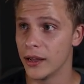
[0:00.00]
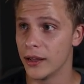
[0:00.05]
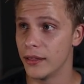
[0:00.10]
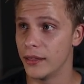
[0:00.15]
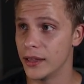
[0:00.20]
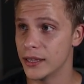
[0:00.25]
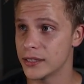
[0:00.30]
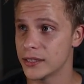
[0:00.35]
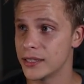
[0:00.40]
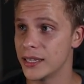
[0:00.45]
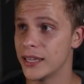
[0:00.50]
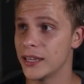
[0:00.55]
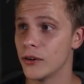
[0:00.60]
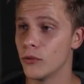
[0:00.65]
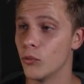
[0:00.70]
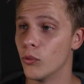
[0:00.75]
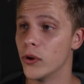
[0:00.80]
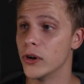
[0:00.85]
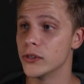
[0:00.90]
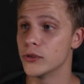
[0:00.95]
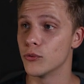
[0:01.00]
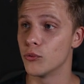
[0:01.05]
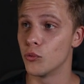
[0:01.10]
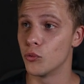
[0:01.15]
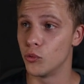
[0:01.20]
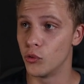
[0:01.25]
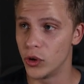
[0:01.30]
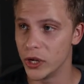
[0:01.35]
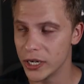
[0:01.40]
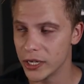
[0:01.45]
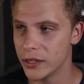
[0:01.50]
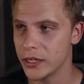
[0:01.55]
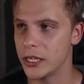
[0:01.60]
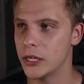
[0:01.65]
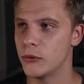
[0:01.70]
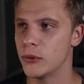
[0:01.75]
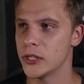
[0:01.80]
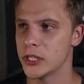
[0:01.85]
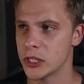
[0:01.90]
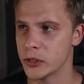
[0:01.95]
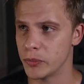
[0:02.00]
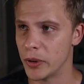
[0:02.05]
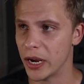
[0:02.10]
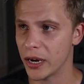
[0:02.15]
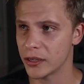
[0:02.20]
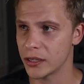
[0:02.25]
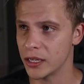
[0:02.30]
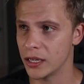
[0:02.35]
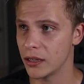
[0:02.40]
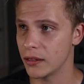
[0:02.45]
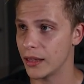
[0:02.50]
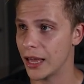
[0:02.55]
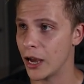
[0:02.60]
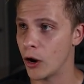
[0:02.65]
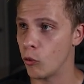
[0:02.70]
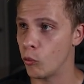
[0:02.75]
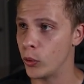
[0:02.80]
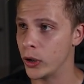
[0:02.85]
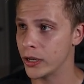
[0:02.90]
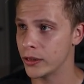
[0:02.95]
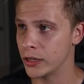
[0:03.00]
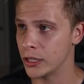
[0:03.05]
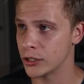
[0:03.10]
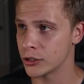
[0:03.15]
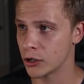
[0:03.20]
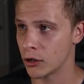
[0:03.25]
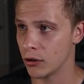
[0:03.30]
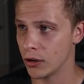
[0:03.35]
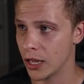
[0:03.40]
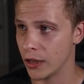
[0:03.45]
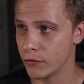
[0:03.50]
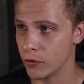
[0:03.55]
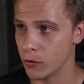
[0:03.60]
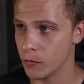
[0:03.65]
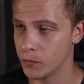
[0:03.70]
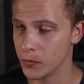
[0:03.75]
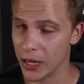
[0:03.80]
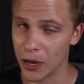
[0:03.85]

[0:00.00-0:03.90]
this thing was really respecting that weekly chart level.